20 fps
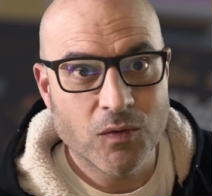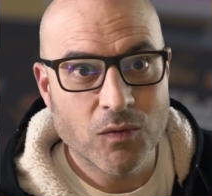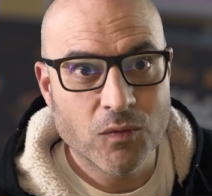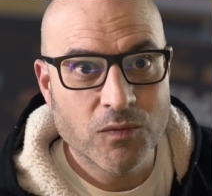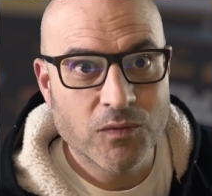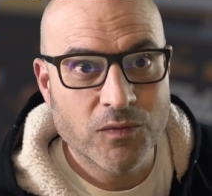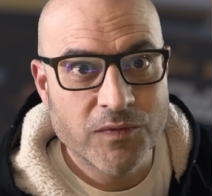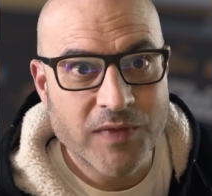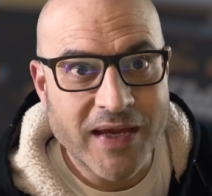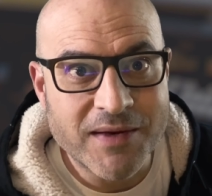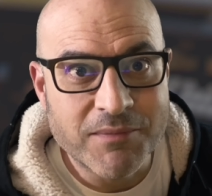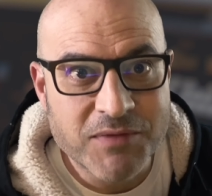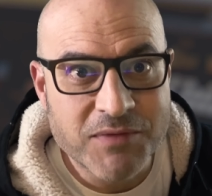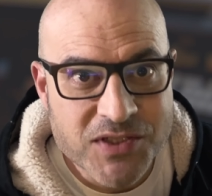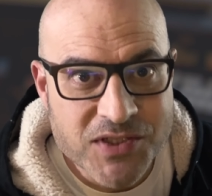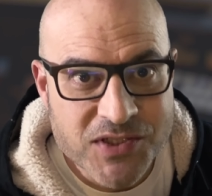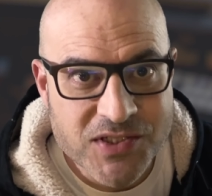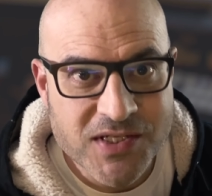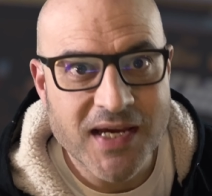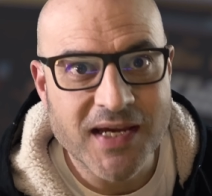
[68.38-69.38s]
They
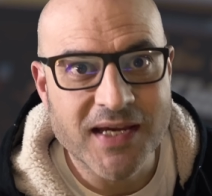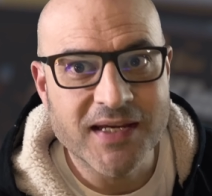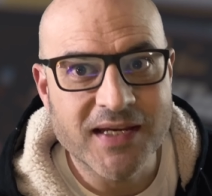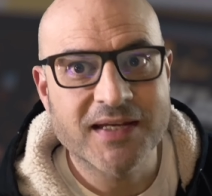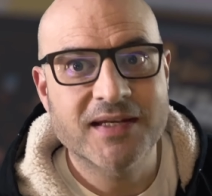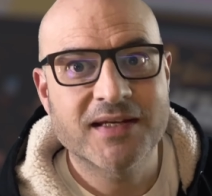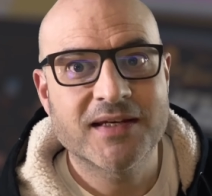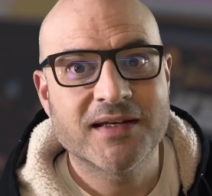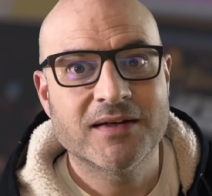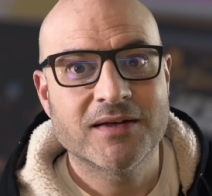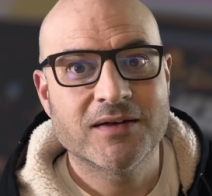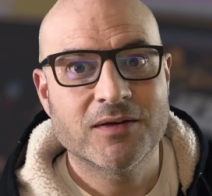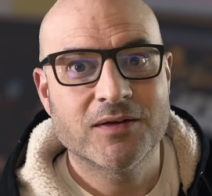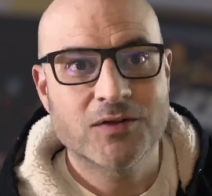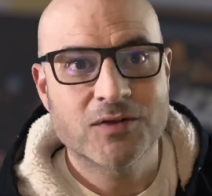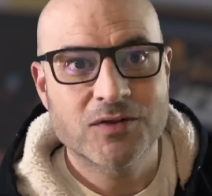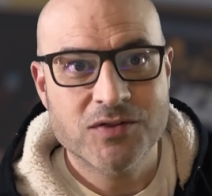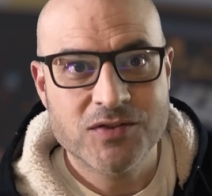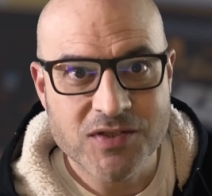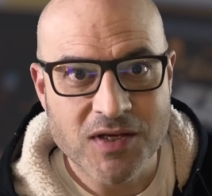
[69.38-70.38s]
mistake
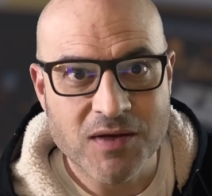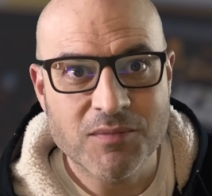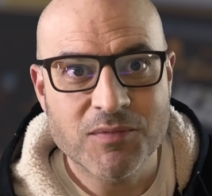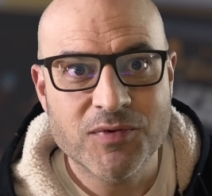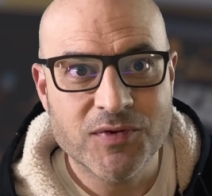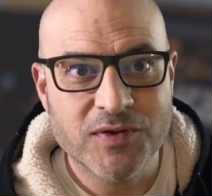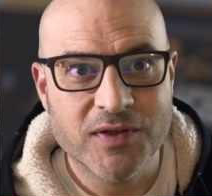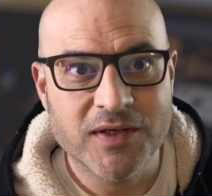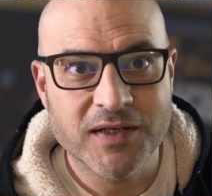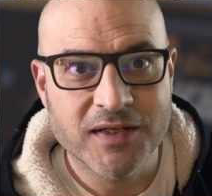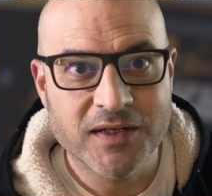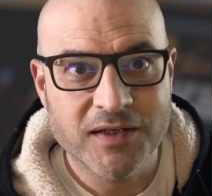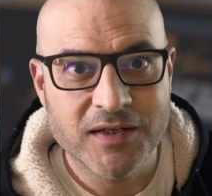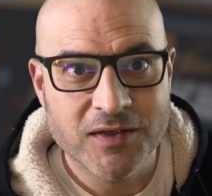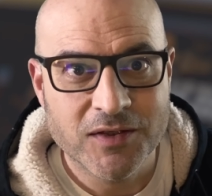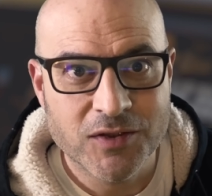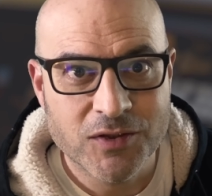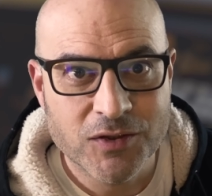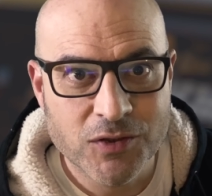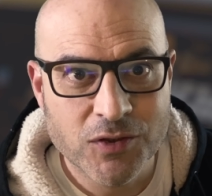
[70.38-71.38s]
something
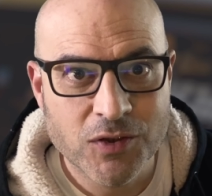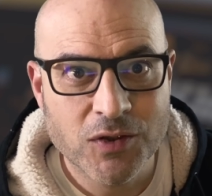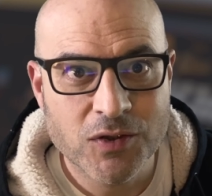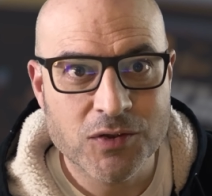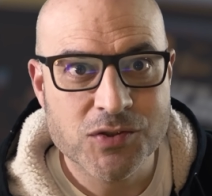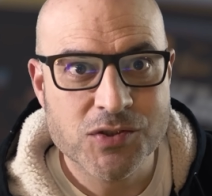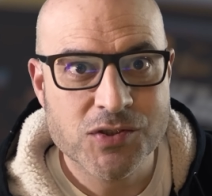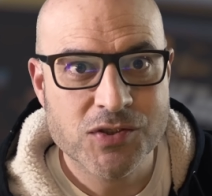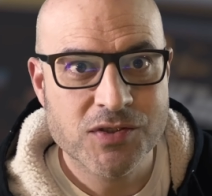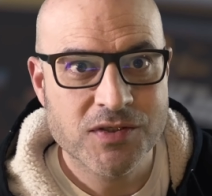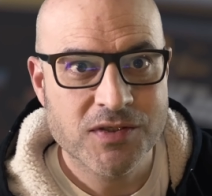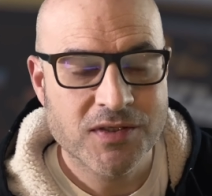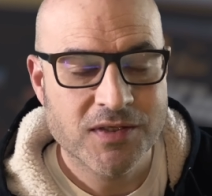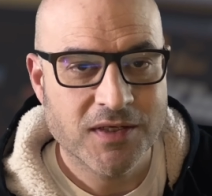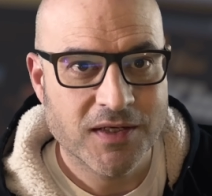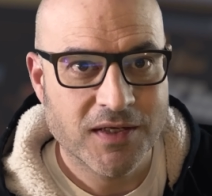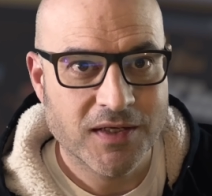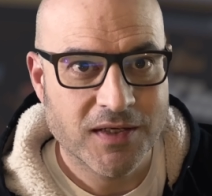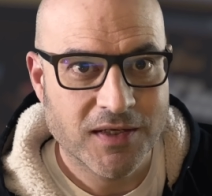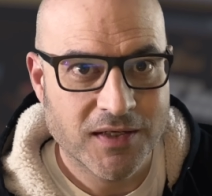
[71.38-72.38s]
not
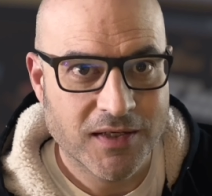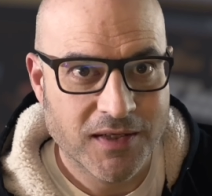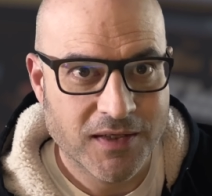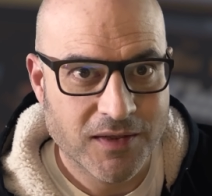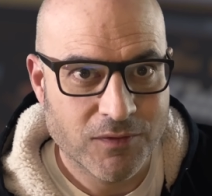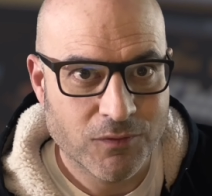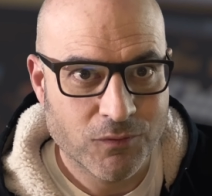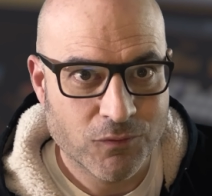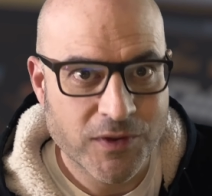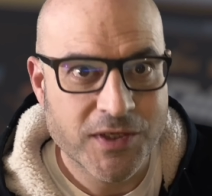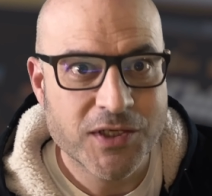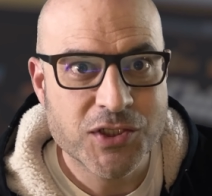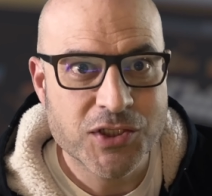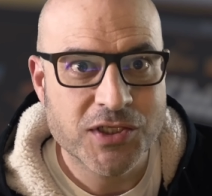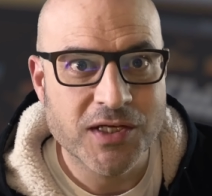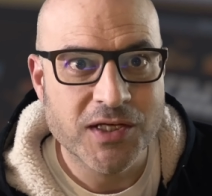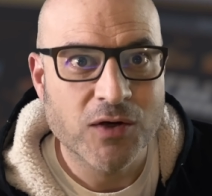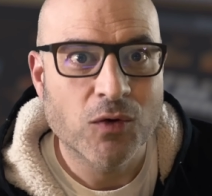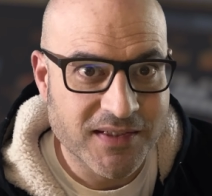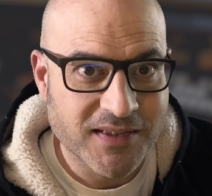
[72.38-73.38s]

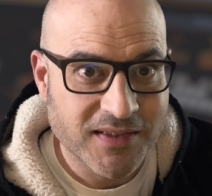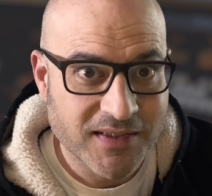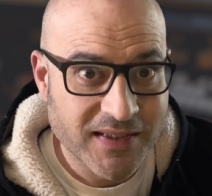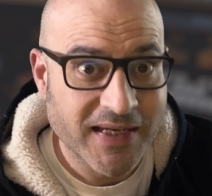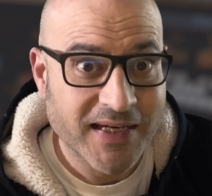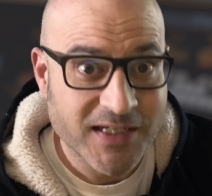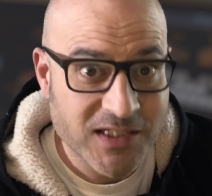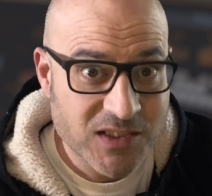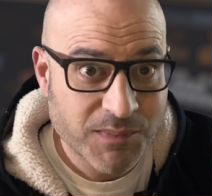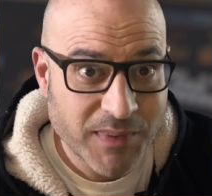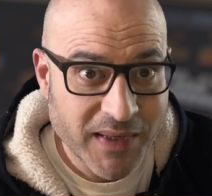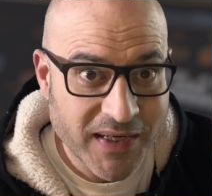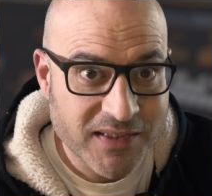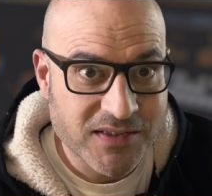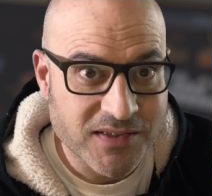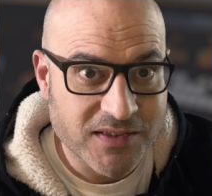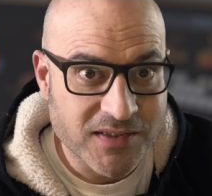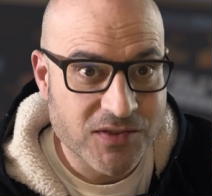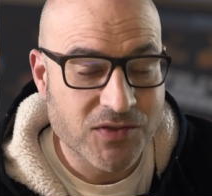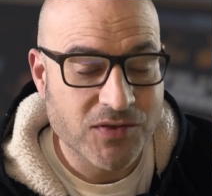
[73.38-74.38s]
reaching what they expected.